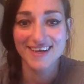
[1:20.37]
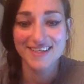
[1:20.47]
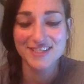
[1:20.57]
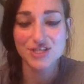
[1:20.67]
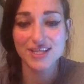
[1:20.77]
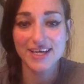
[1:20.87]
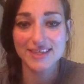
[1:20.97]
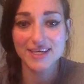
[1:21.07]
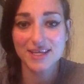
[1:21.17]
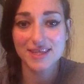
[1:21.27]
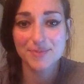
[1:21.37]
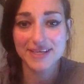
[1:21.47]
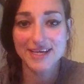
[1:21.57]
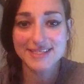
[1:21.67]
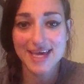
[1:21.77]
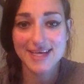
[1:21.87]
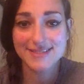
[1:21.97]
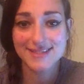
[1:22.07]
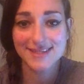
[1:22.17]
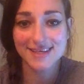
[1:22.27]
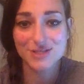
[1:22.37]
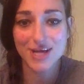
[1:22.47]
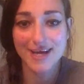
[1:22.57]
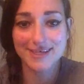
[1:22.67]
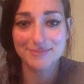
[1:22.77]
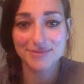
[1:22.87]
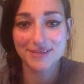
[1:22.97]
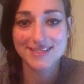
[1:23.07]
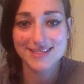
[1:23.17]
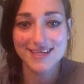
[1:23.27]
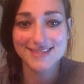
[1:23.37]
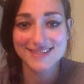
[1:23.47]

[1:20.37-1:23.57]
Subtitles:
Did you like the play sets, the giant play sets?